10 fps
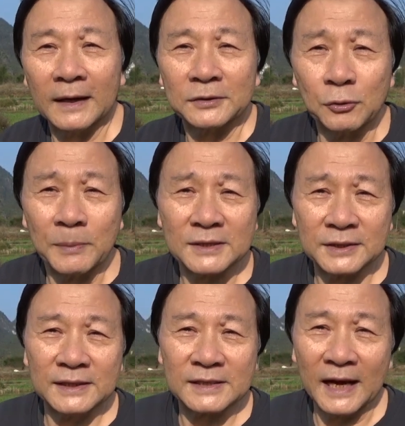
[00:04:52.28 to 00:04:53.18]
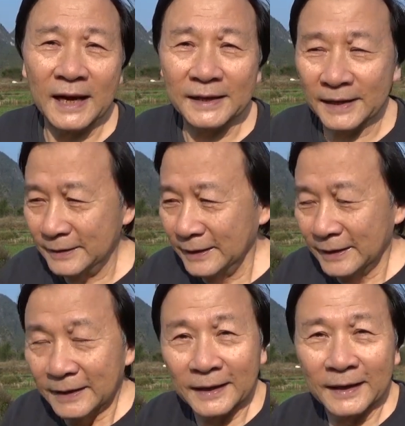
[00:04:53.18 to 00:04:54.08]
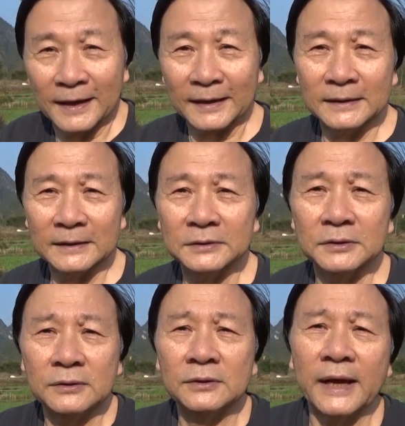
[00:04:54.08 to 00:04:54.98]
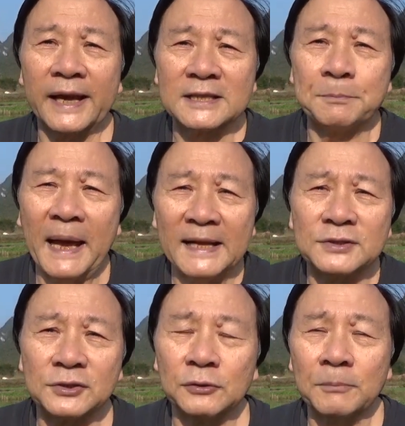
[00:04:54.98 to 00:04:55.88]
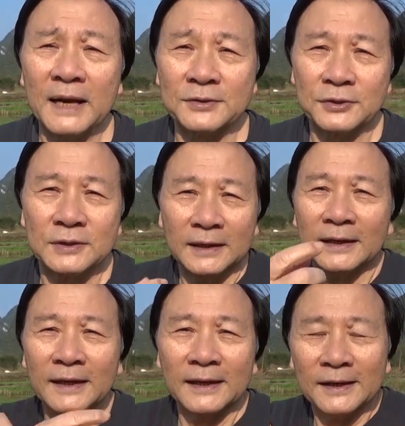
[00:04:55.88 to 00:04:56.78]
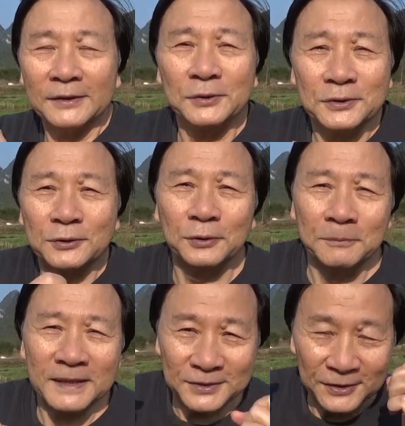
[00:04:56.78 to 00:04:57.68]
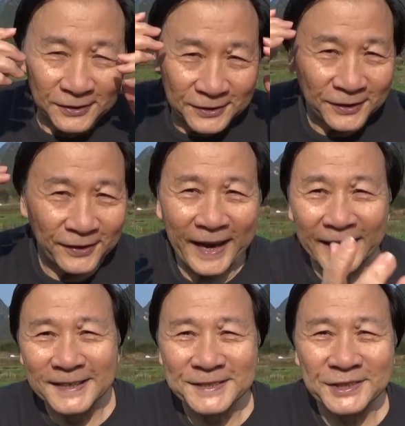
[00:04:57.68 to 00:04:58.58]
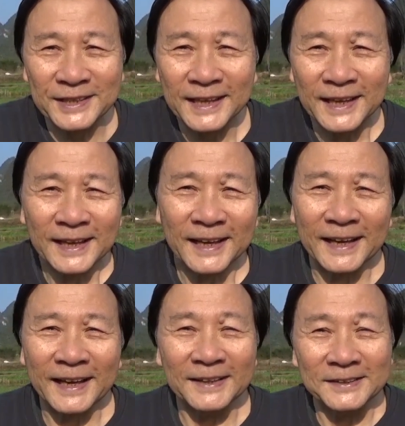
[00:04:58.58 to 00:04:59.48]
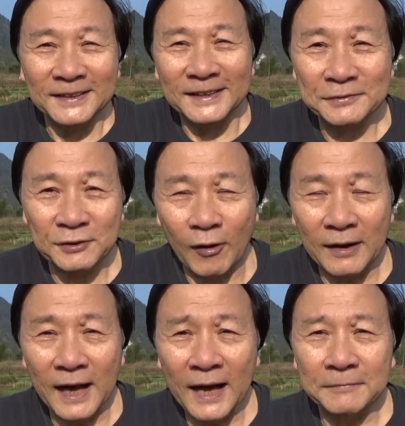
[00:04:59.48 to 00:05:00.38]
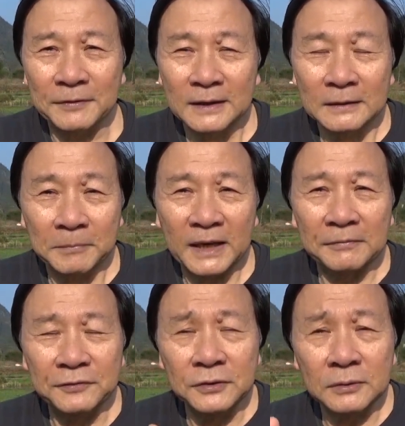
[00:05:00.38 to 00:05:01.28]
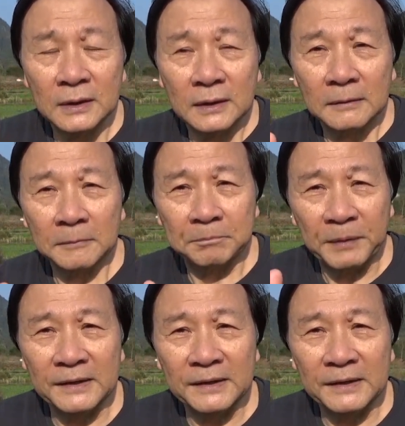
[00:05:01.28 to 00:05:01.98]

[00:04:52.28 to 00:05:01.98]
too much desire, then you expend too much, use too much your energy, and then you live short life. But if you But